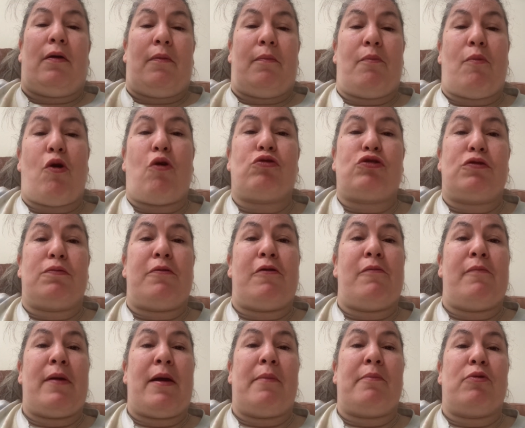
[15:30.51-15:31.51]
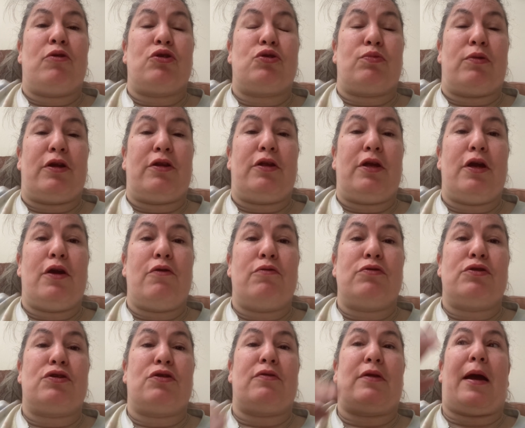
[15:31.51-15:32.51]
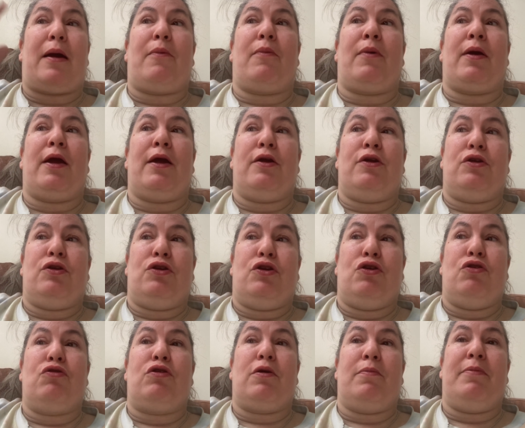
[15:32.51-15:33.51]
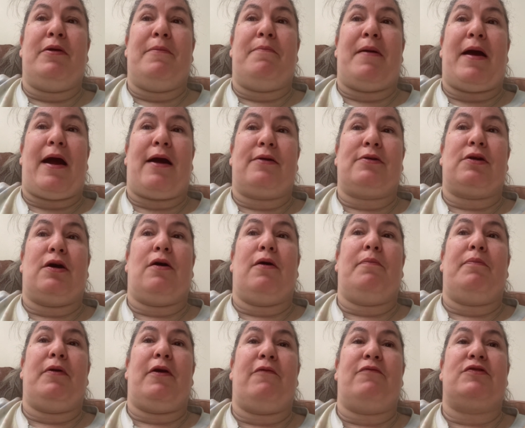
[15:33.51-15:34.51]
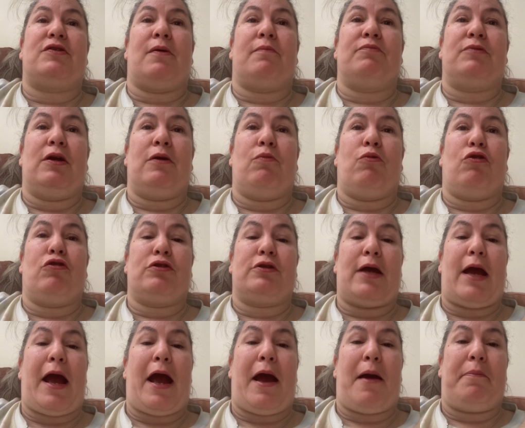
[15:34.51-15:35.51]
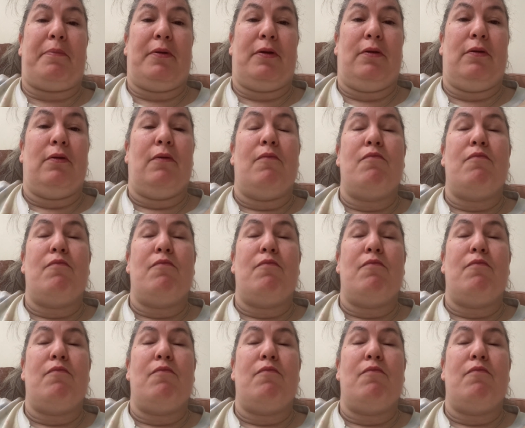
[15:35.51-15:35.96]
multiple members with you so that way you could be backed up if something were to happen.